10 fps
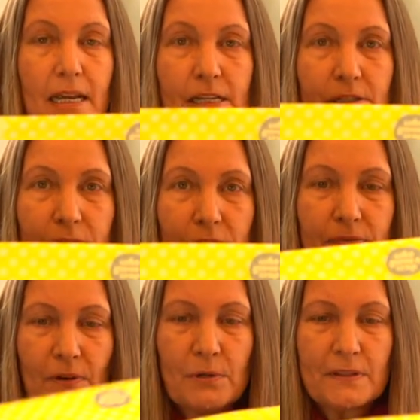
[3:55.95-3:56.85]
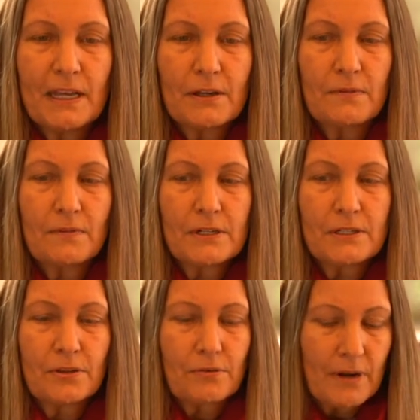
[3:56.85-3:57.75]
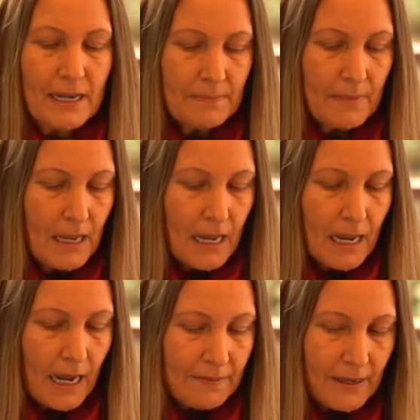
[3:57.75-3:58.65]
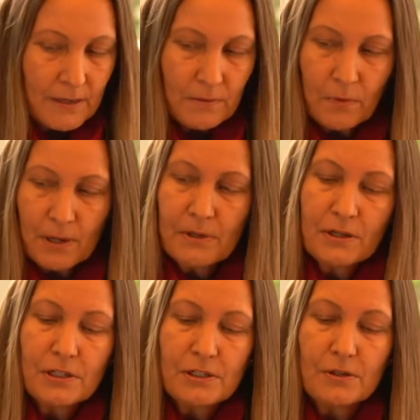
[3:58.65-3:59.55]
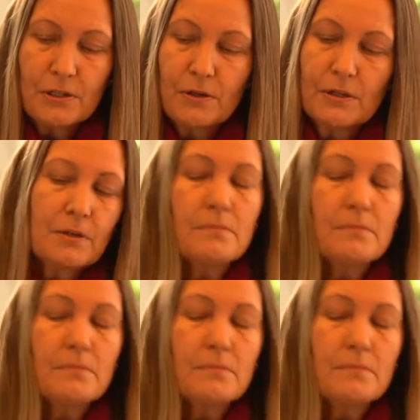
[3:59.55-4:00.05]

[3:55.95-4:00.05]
So I've just folded that over into 3. And then what I'm going to do, you can